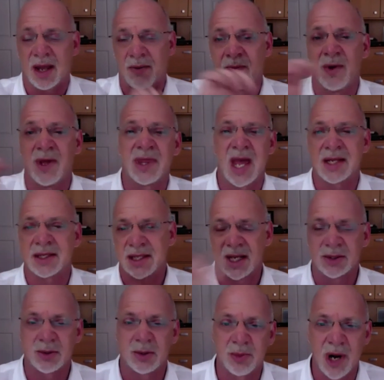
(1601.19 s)
And with that
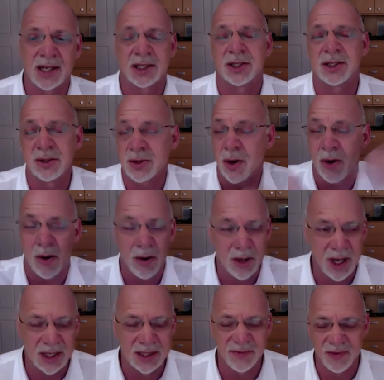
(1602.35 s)
sexual practice, there's
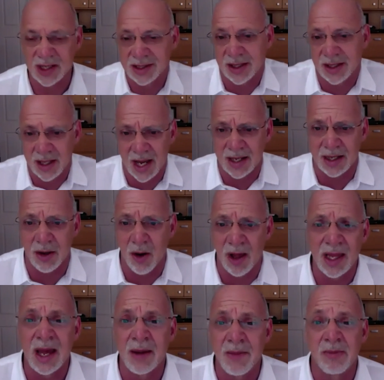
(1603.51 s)
all kinds of things. And
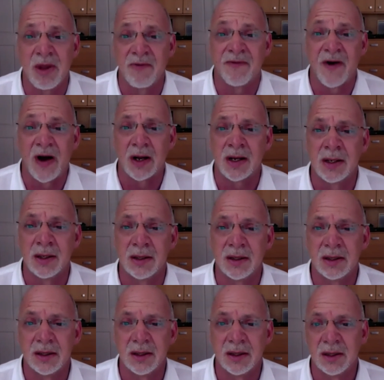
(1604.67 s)
all of that may be fun,
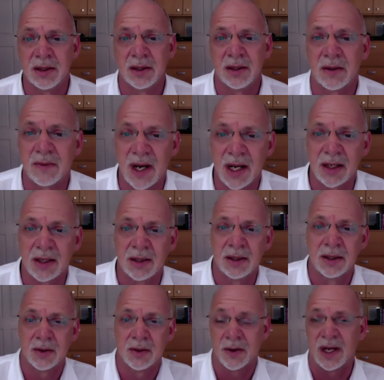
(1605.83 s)
right?
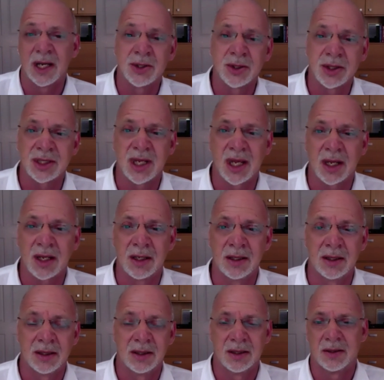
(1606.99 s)
Or
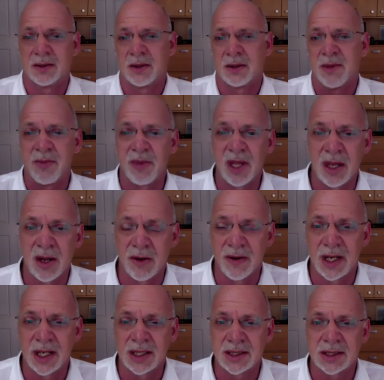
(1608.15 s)
interesting, or you might be
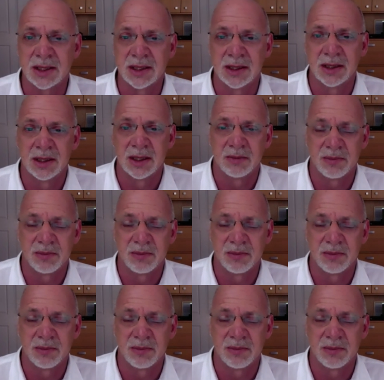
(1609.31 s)
curious.